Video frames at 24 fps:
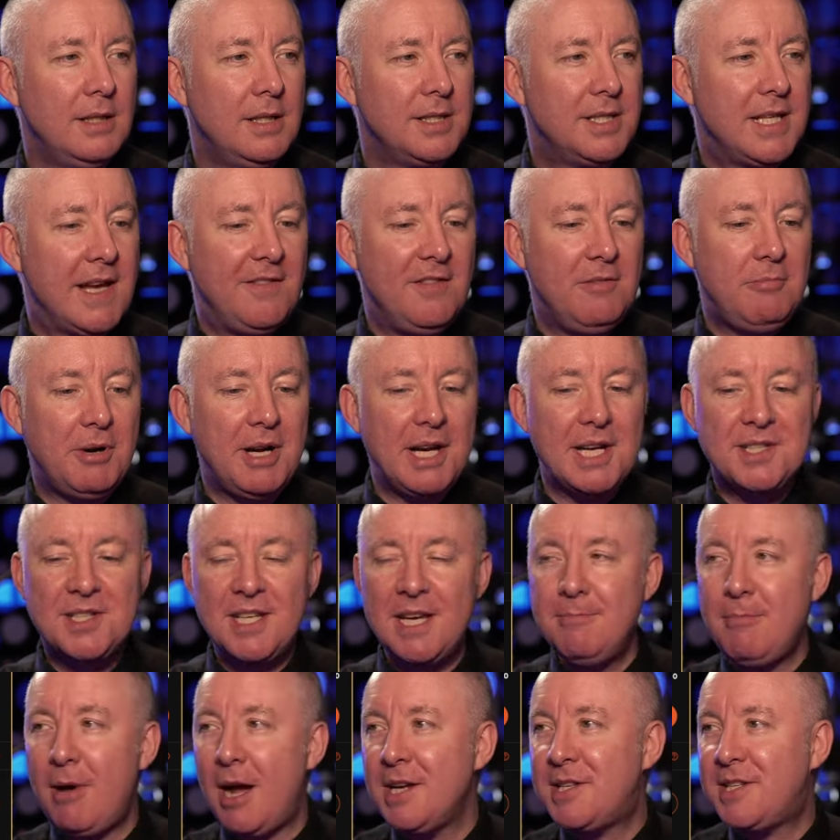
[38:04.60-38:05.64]
Has everybody
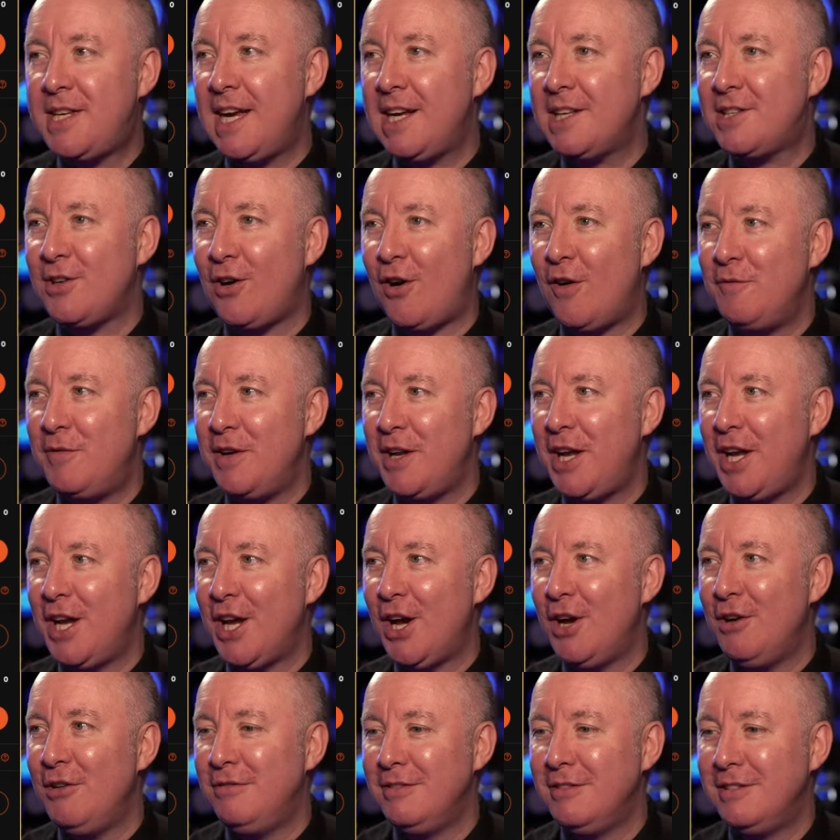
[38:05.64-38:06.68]
seen my TikTok
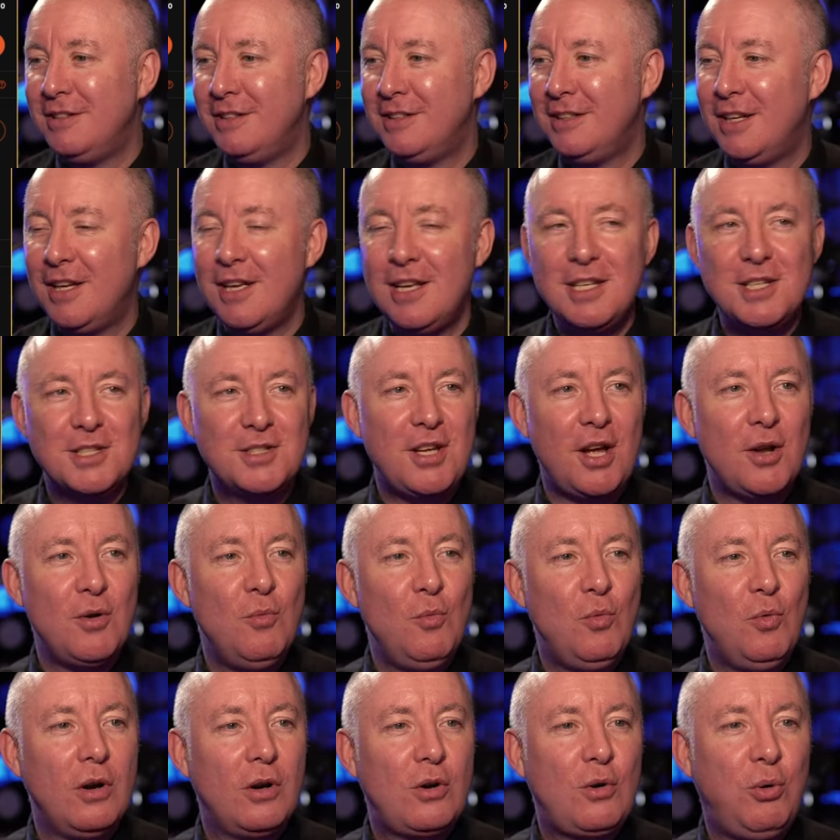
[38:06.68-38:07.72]
video? It's
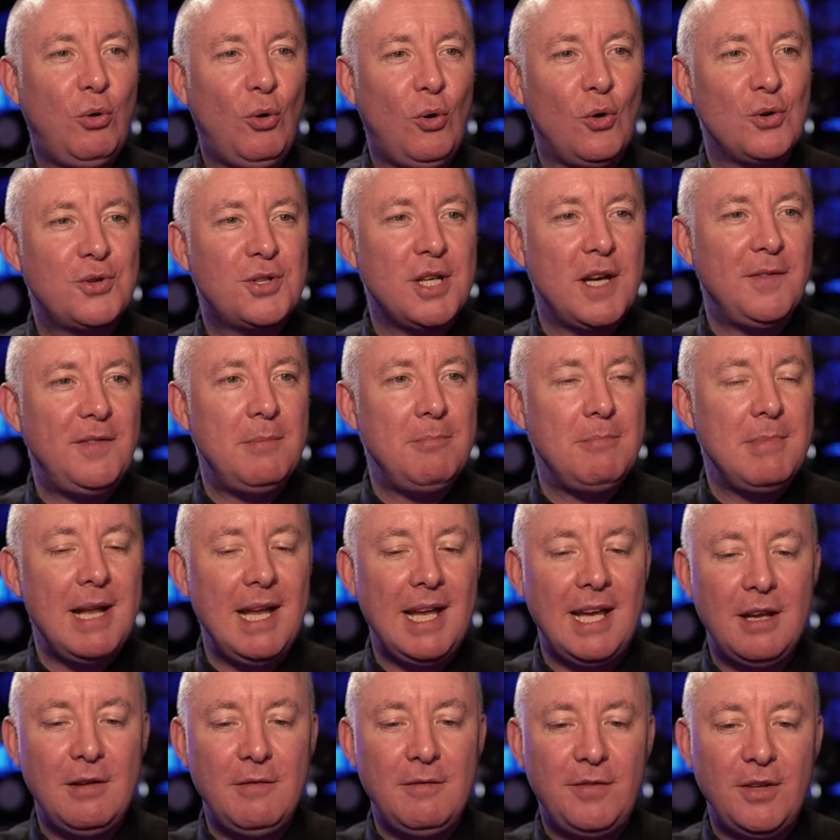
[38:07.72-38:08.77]
done quarter of a
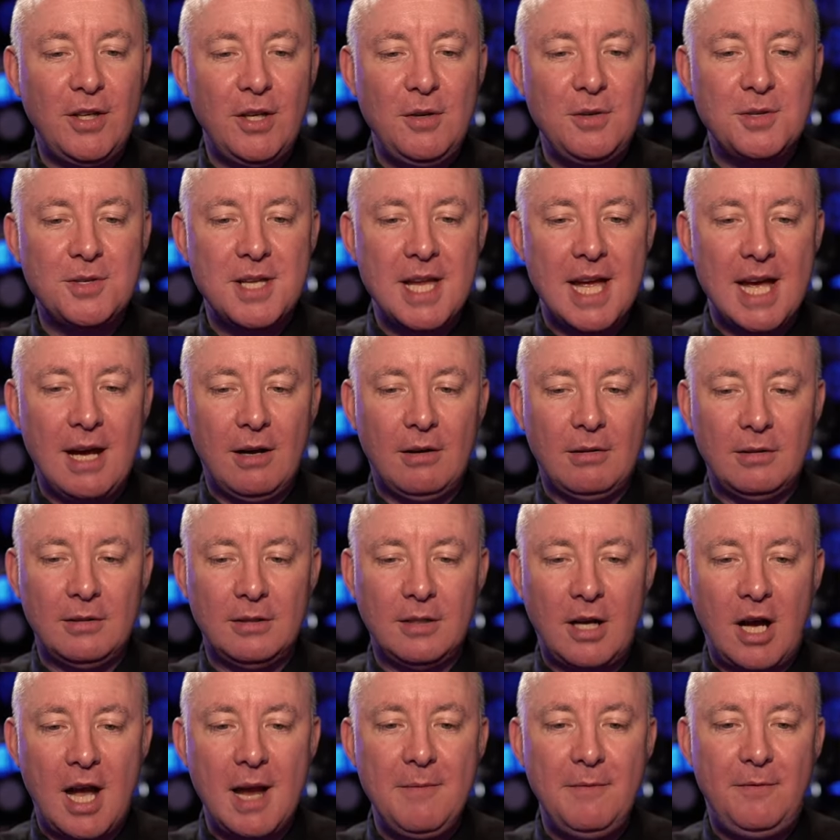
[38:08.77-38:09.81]
million views now.
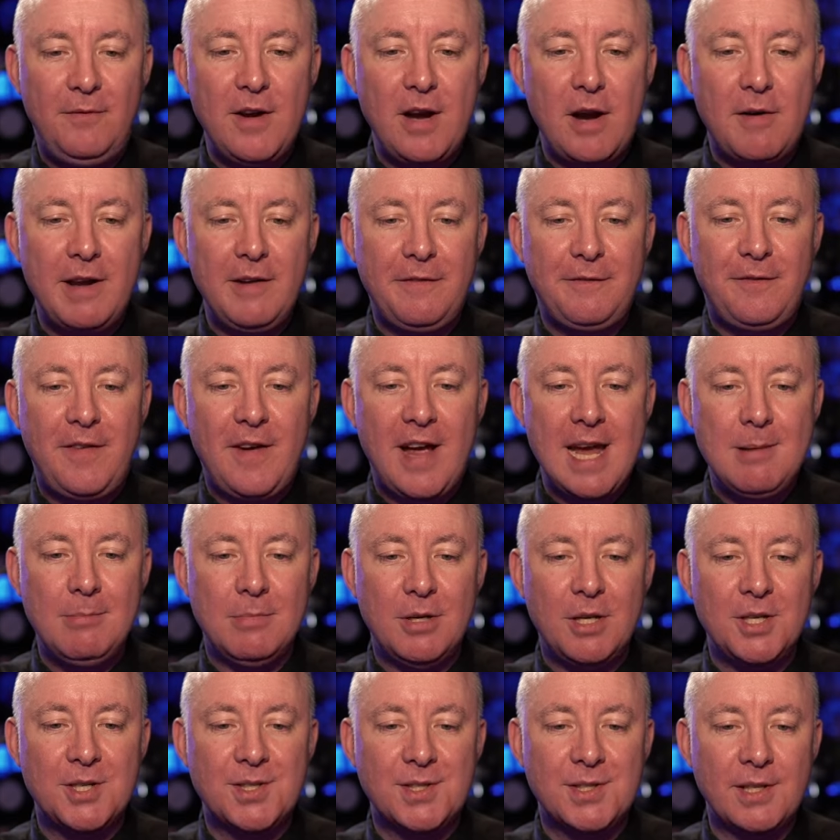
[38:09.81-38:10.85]
I'm very
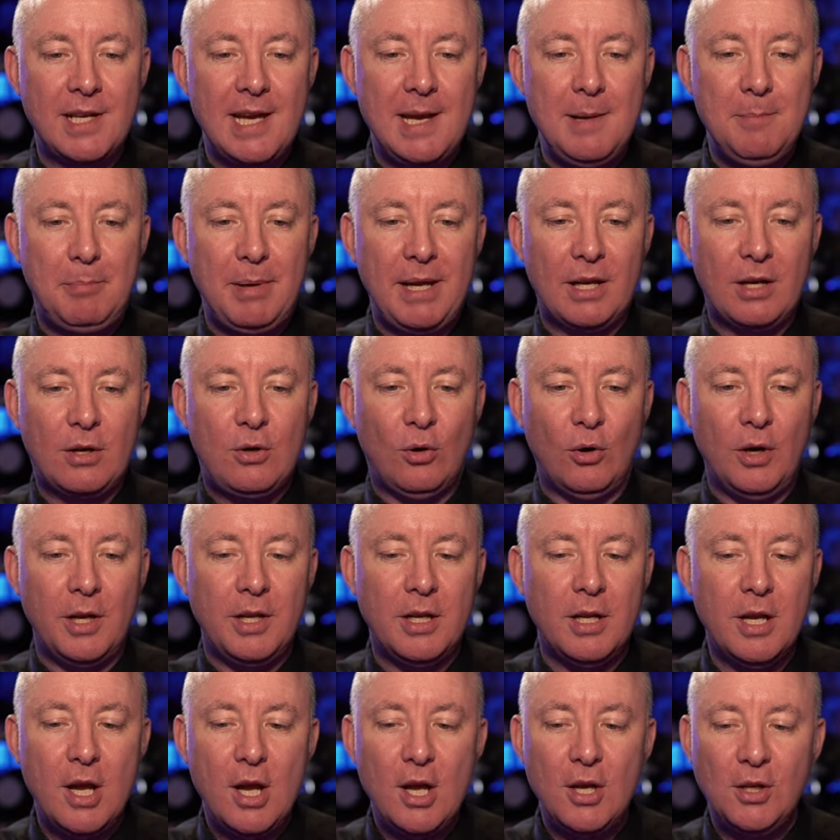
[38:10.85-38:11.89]
famous in Bitcoin.
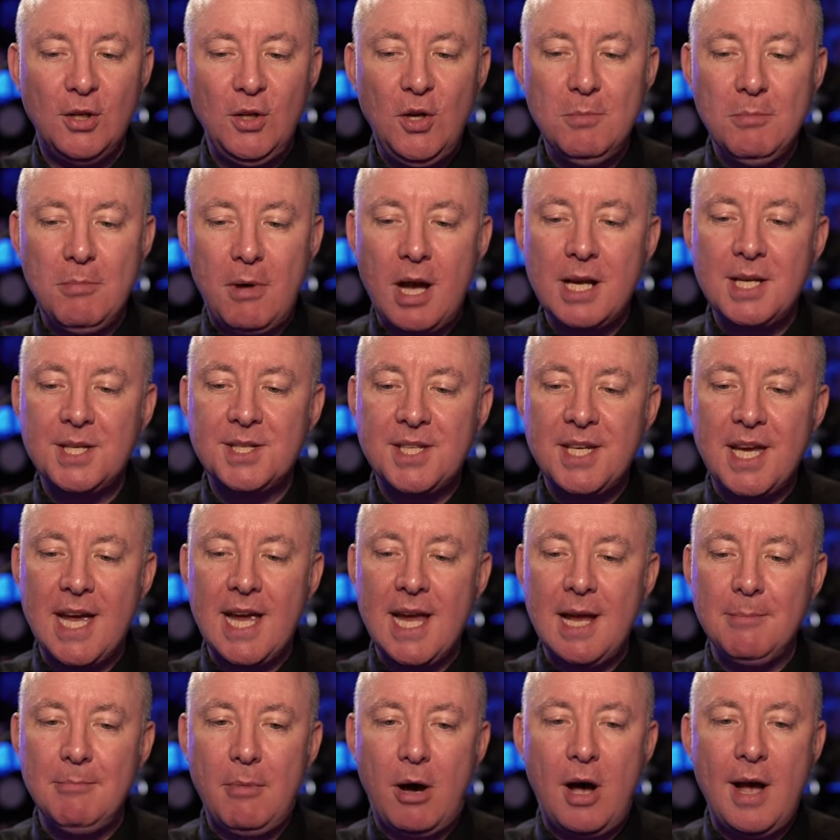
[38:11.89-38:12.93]
You might
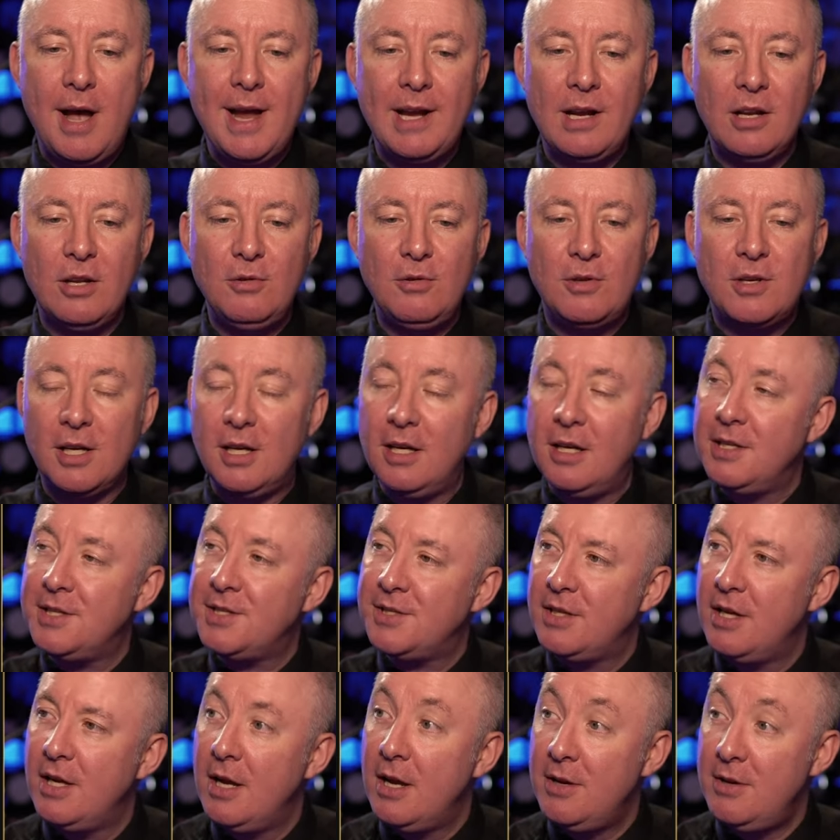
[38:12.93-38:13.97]
say Martyn
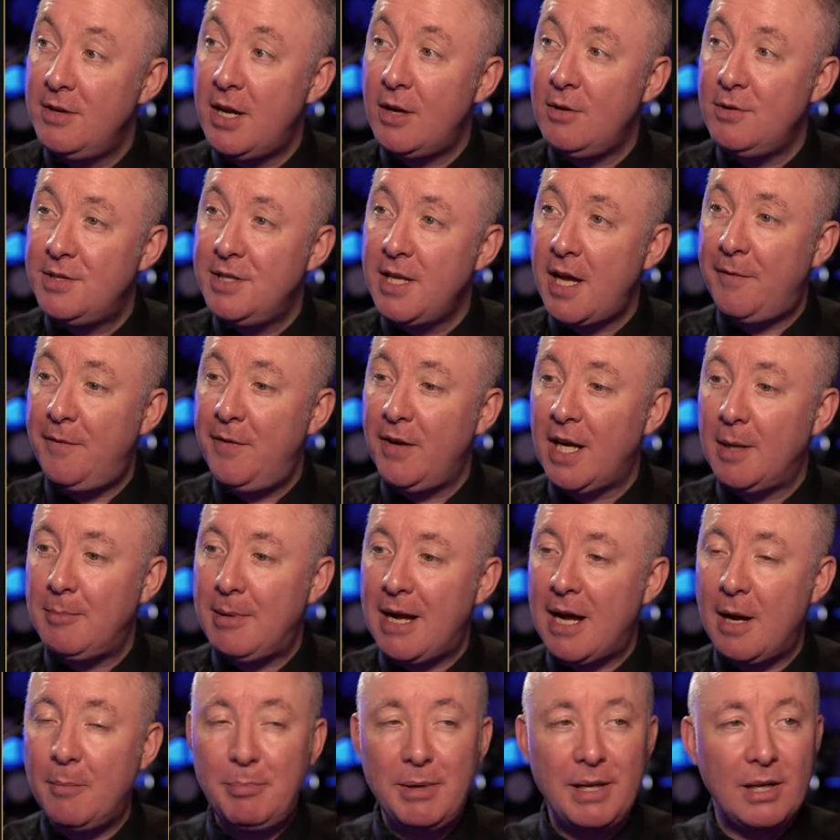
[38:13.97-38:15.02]
Lucas knows nothing
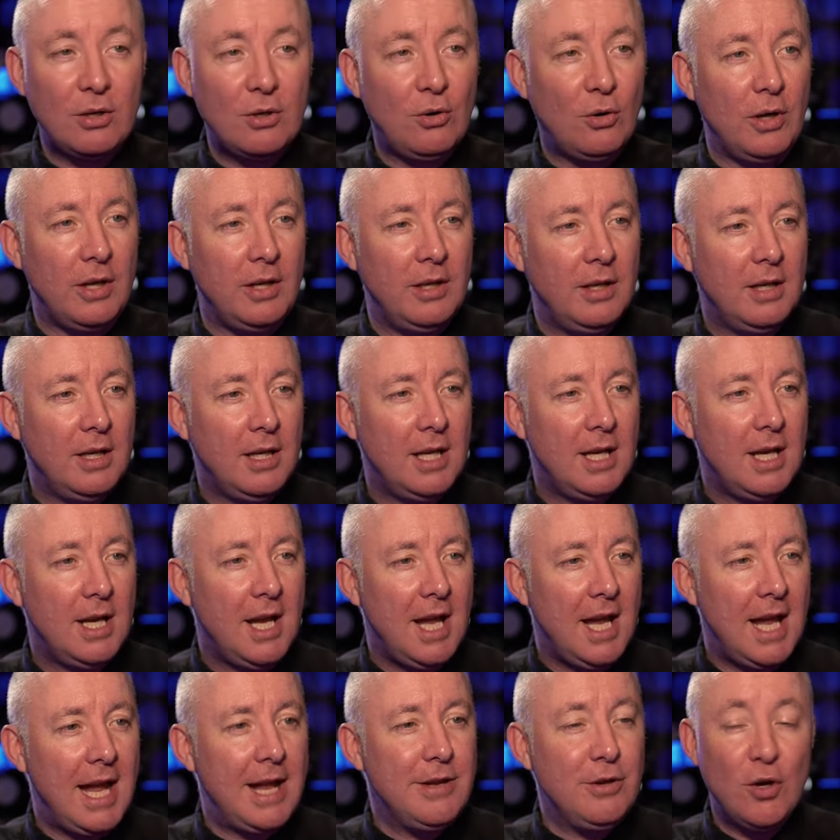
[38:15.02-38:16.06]
about Bitcoin,
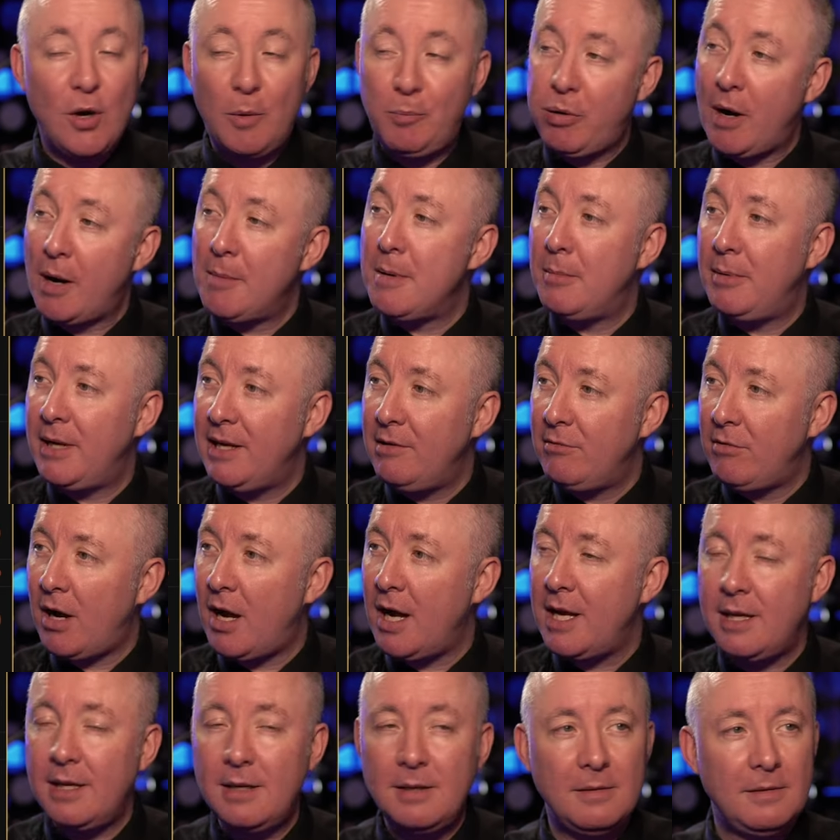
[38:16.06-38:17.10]
and you're probably
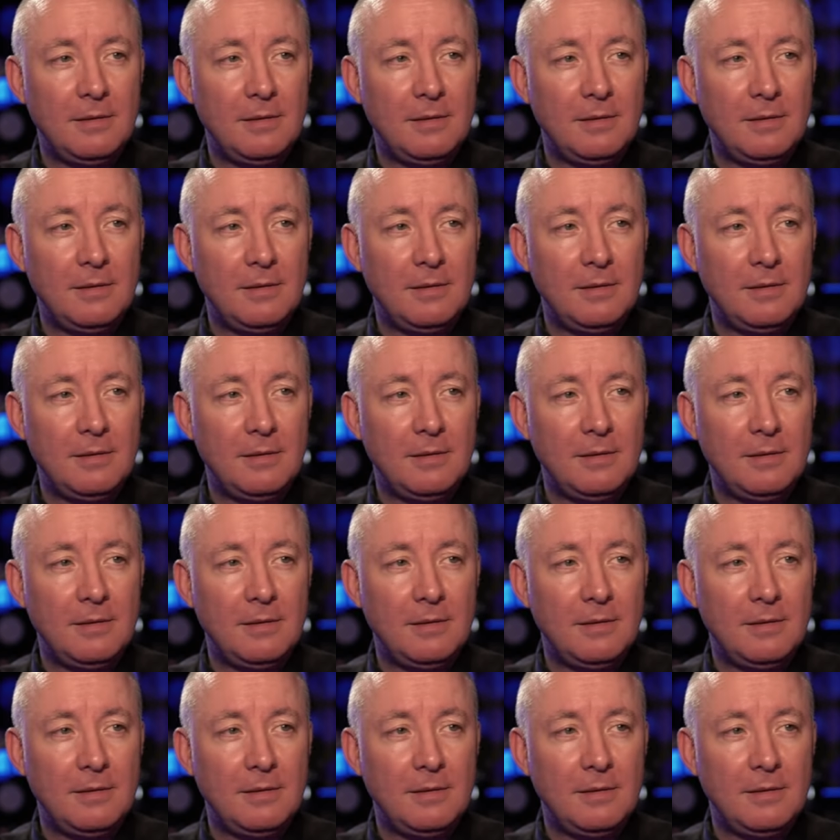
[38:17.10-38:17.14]
right.